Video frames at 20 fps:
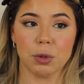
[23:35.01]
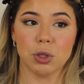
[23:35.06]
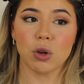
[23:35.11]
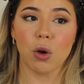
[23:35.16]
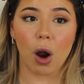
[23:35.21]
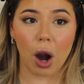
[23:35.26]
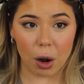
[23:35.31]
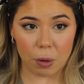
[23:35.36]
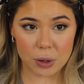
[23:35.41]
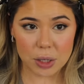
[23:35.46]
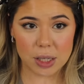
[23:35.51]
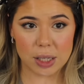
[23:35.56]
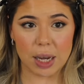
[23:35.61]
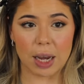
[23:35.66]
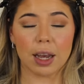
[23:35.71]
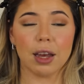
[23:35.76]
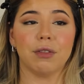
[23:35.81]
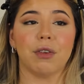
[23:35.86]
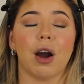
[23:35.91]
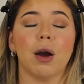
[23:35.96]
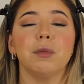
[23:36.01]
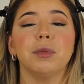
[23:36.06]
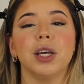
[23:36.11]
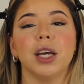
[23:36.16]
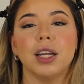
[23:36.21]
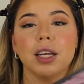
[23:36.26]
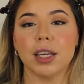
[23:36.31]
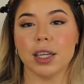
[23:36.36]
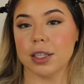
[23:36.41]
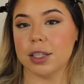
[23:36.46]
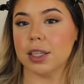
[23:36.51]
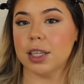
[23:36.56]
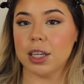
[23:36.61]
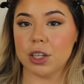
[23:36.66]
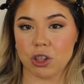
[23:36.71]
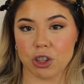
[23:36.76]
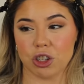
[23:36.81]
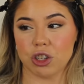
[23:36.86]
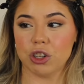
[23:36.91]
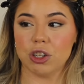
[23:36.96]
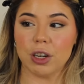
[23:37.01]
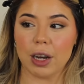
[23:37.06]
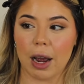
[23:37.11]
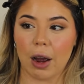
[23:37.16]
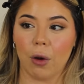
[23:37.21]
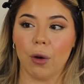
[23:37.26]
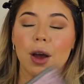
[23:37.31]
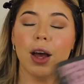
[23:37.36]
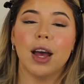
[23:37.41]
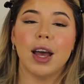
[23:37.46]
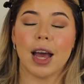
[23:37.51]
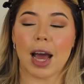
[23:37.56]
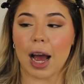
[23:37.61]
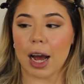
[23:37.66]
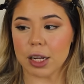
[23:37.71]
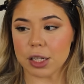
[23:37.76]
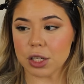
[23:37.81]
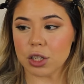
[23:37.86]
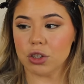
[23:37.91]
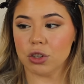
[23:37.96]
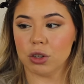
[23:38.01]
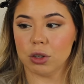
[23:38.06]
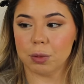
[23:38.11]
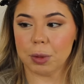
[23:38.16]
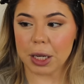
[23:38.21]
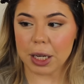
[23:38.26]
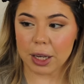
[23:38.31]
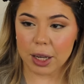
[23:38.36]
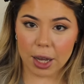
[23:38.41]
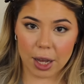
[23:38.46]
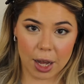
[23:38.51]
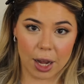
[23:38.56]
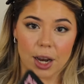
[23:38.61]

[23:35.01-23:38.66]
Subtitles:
So I would say, if I'm getting into the industry now as a newbie,